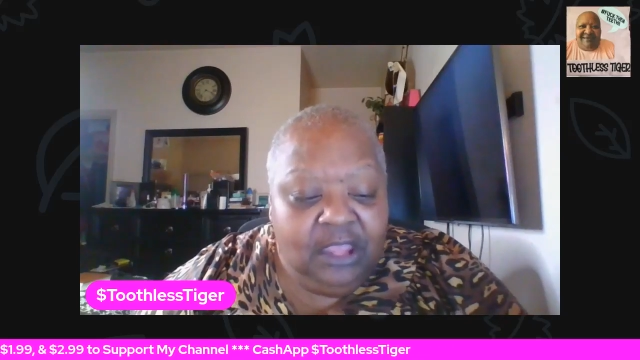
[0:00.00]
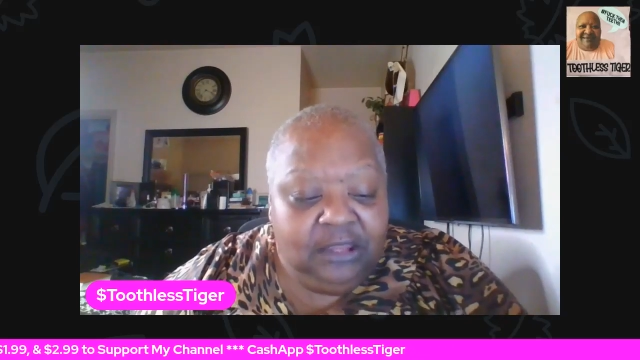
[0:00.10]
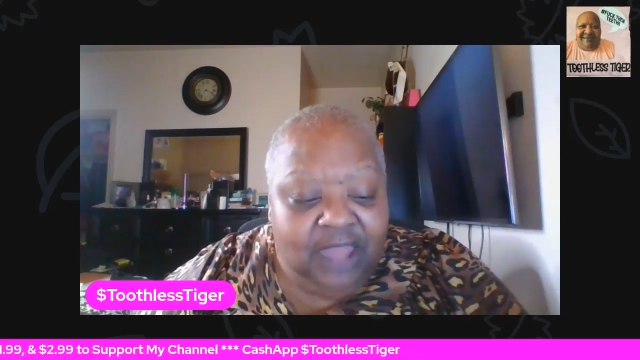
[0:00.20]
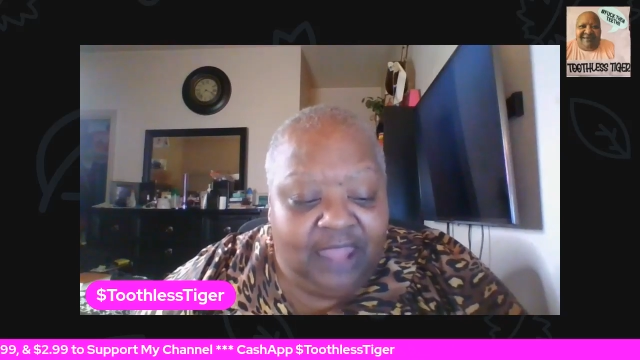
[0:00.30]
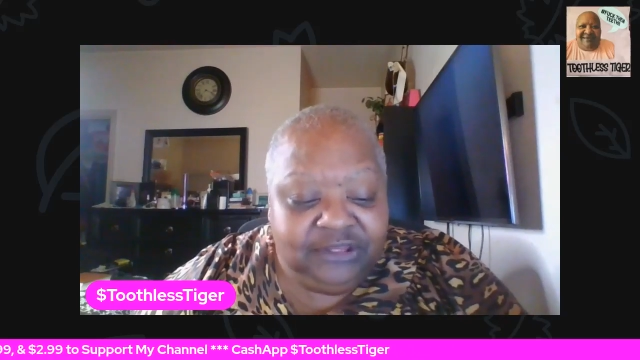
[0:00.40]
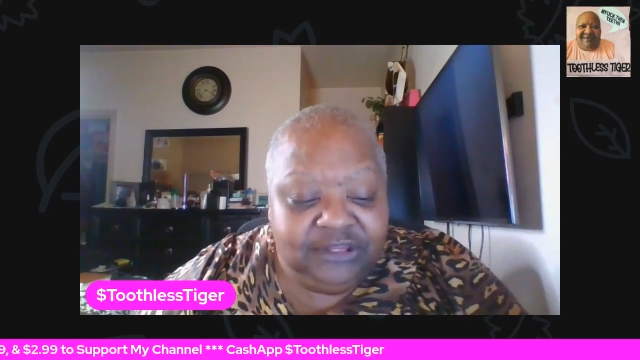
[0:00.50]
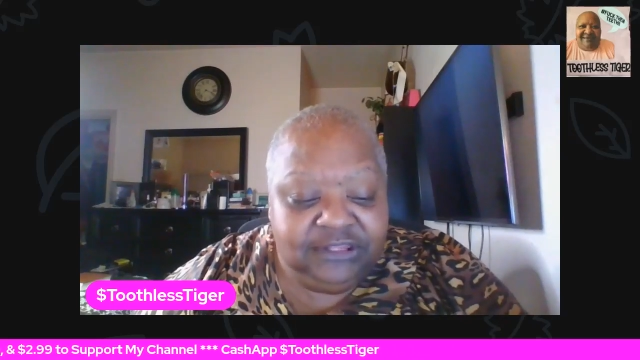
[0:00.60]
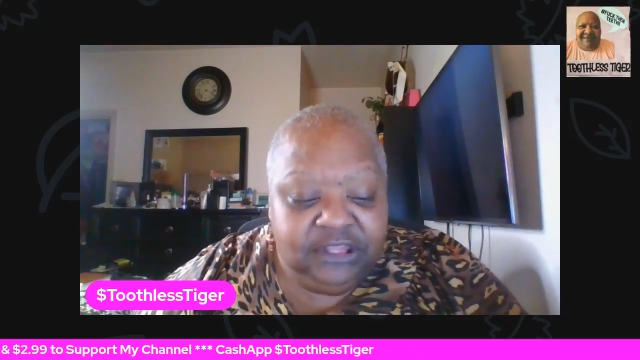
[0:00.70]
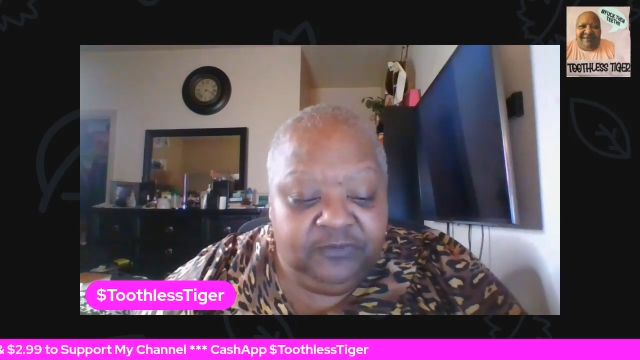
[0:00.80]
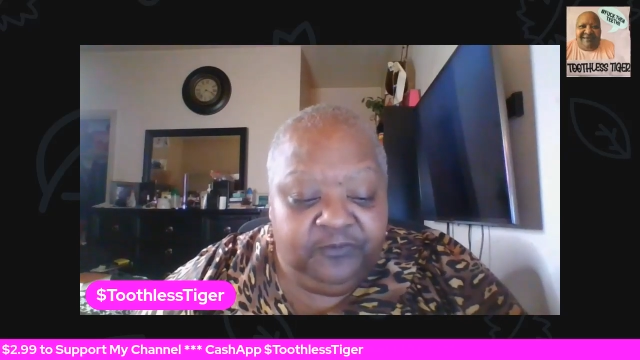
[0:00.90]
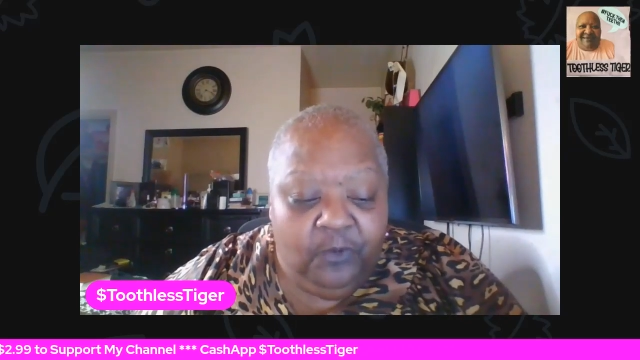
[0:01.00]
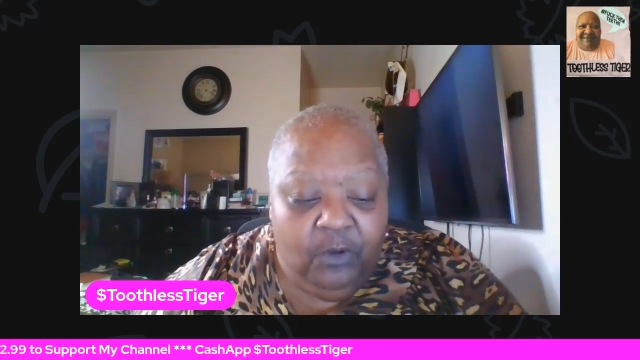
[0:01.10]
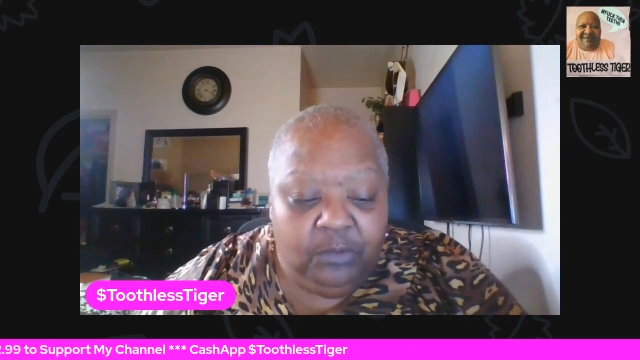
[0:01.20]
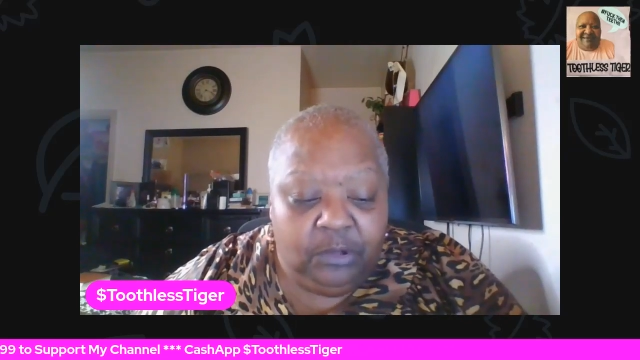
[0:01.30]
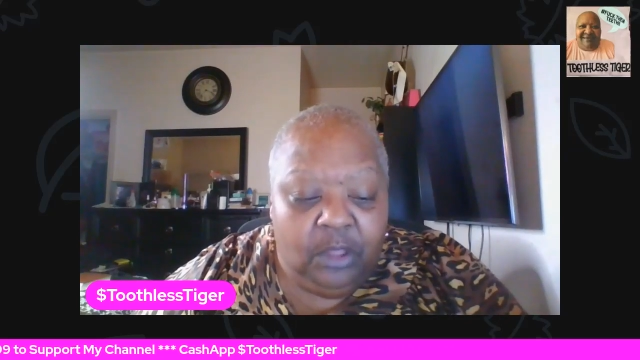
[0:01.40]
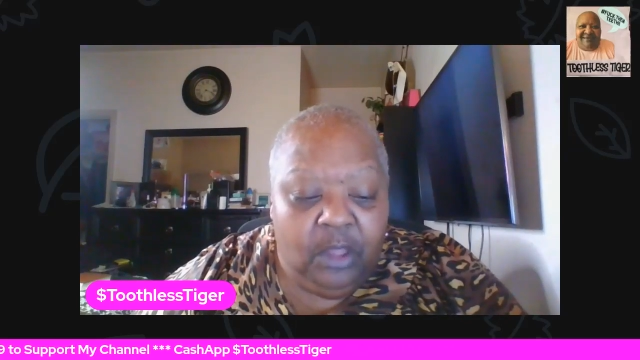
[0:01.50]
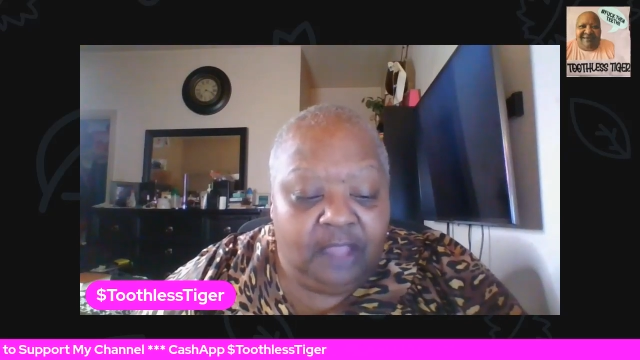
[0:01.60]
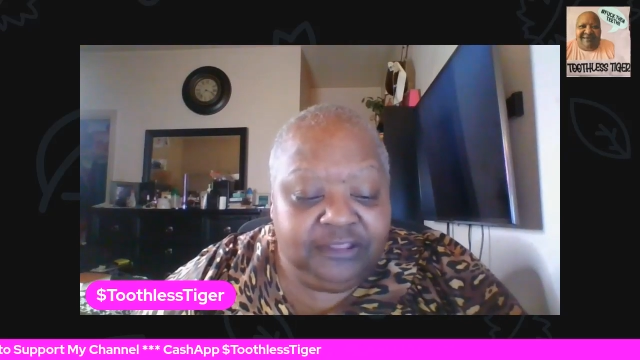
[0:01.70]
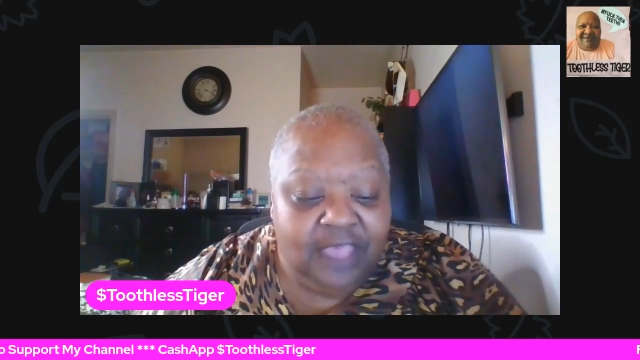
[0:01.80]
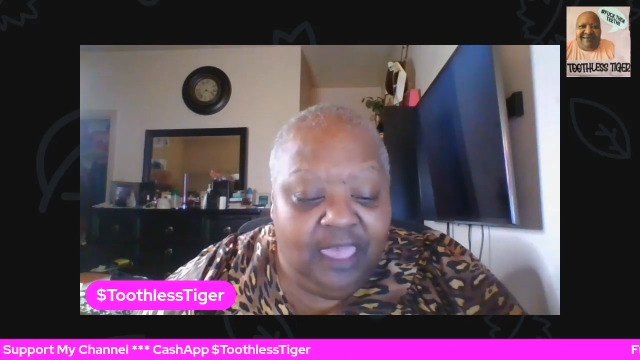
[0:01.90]
not just informal
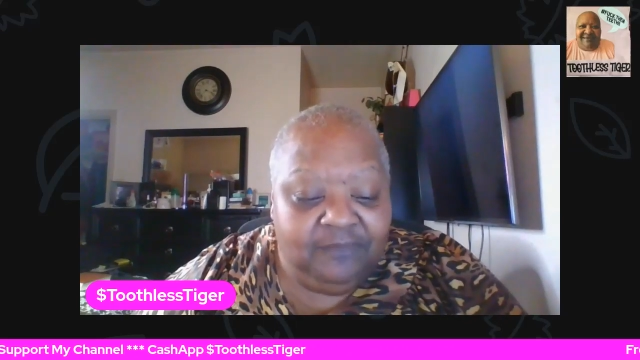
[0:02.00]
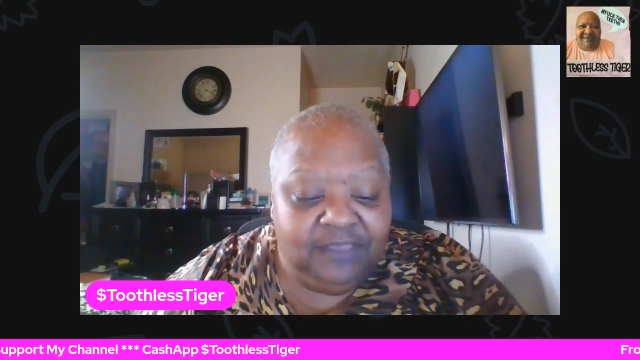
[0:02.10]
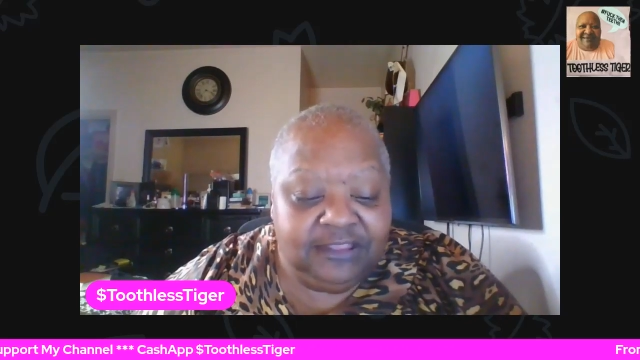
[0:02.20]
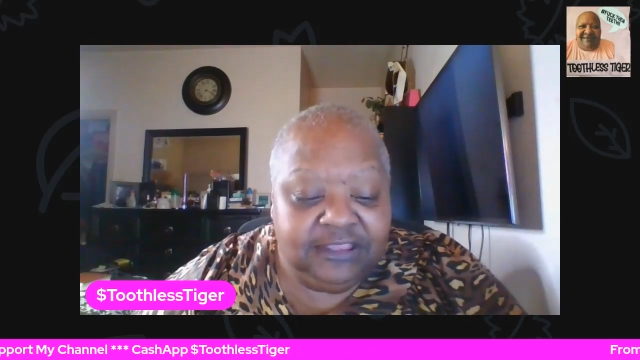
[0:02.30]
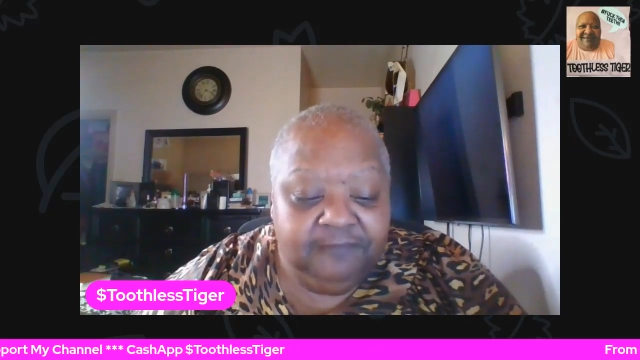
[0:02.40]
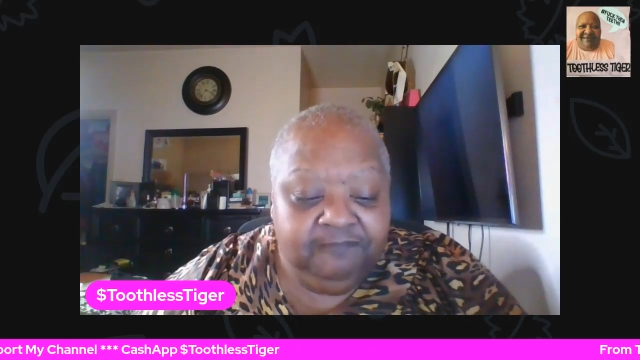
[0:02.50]
assignments.